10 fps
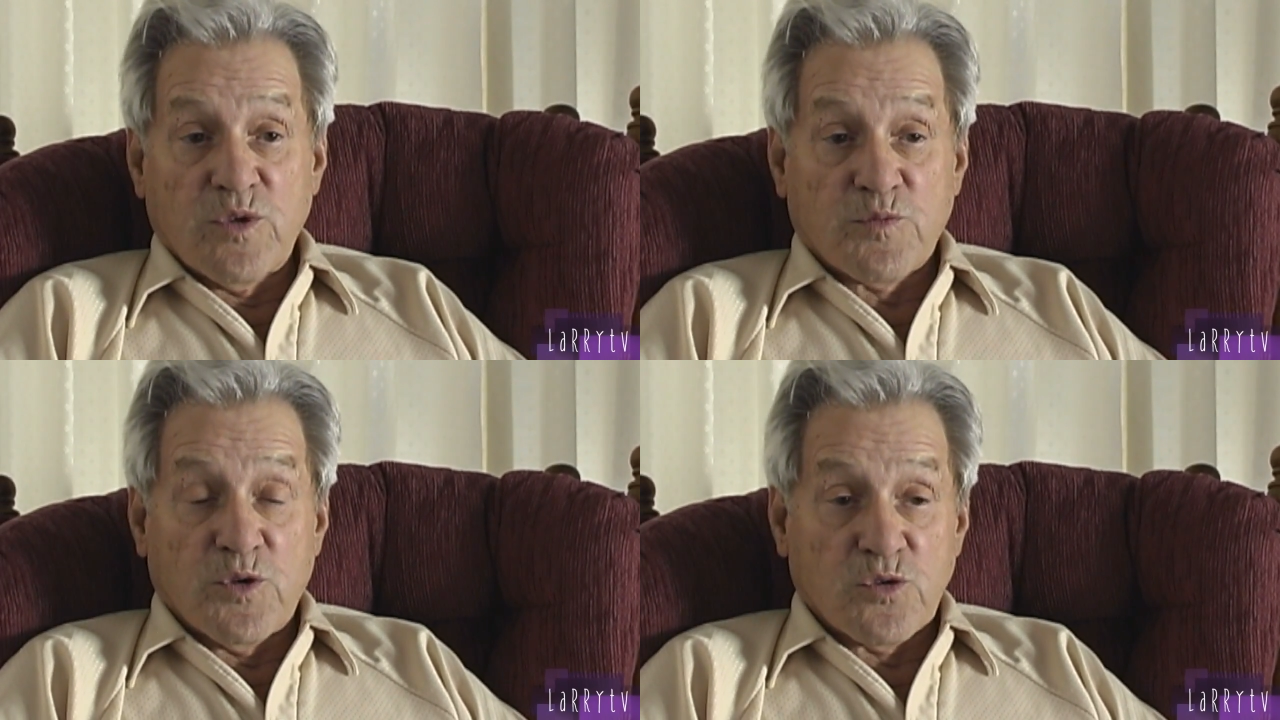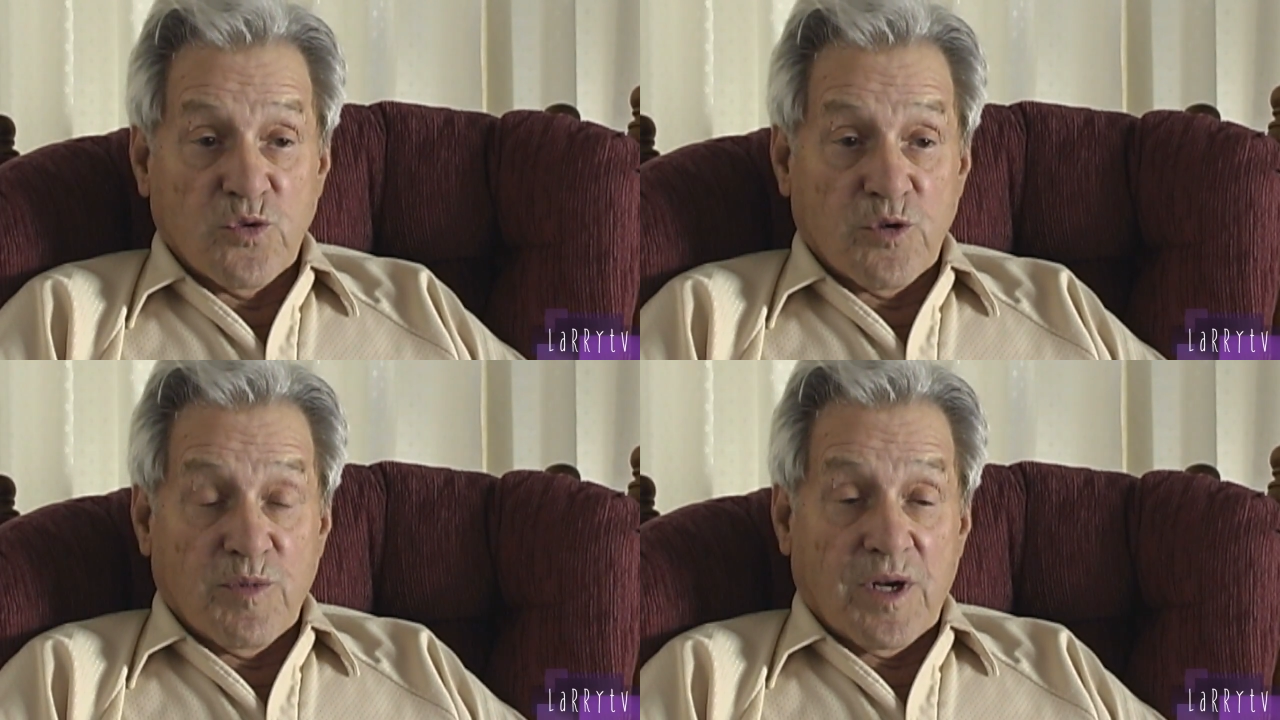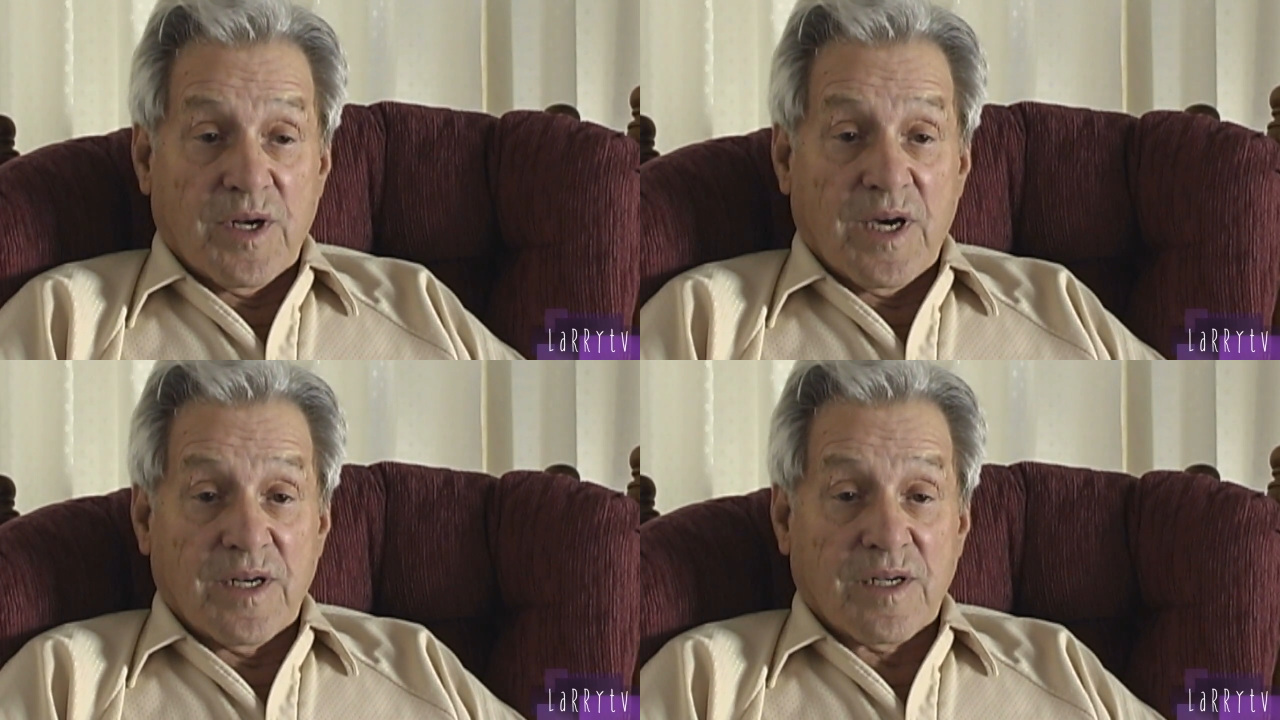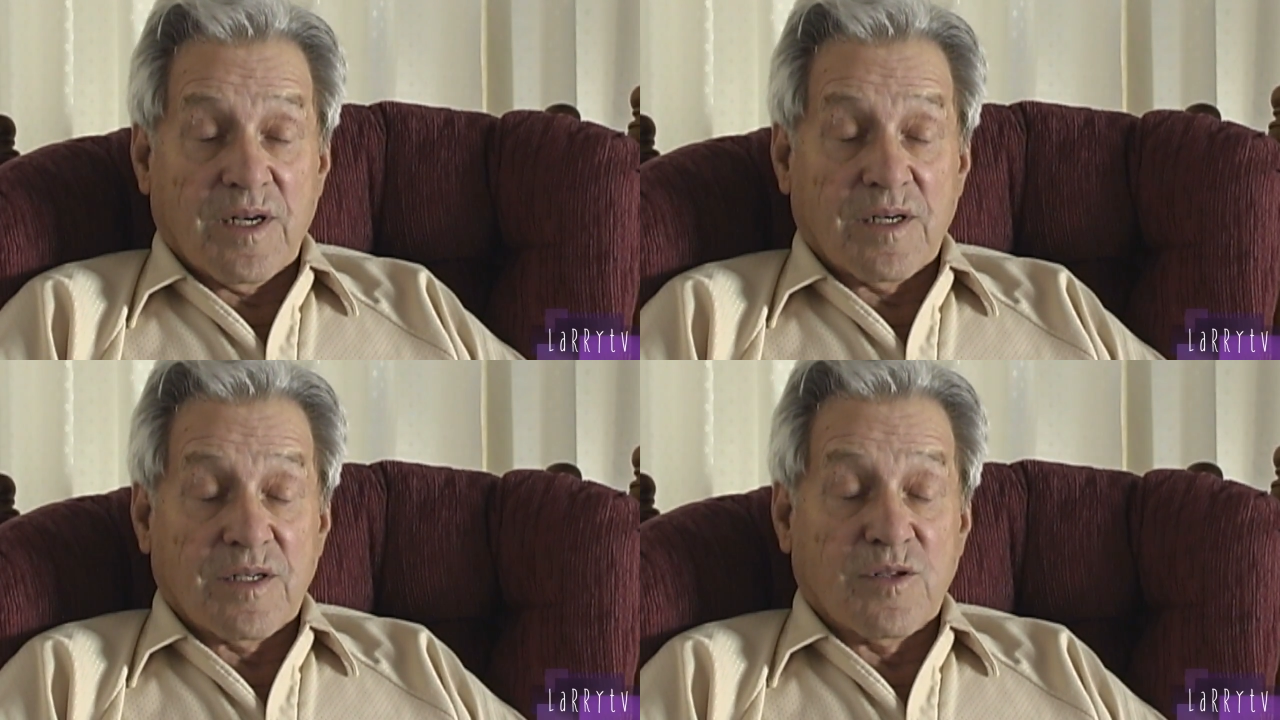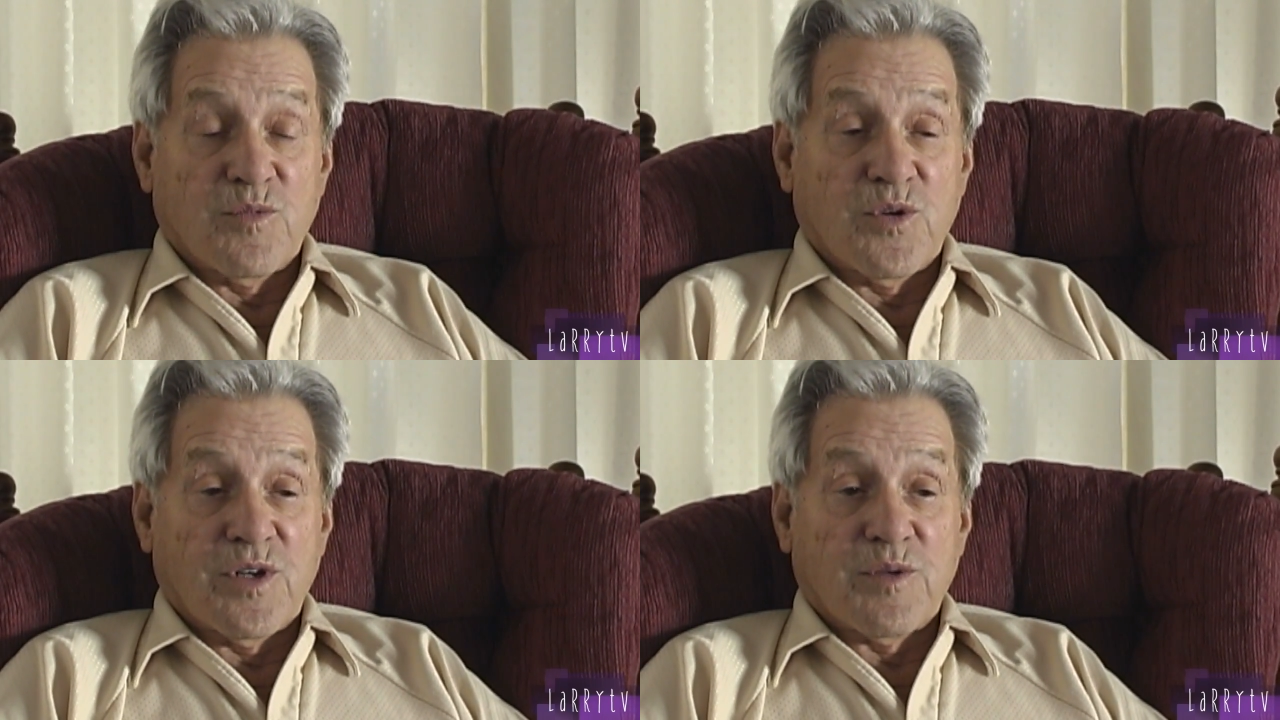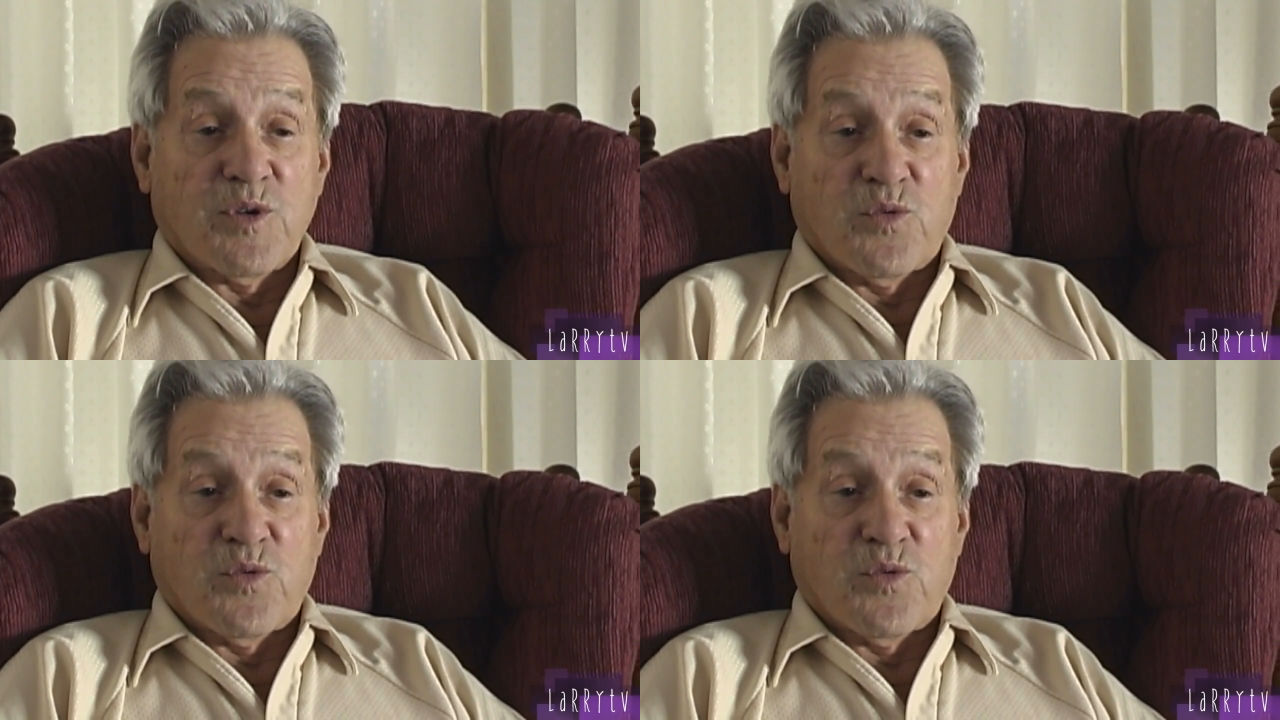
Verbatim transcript: We were supposed to go in about nine o'clock in the morning, but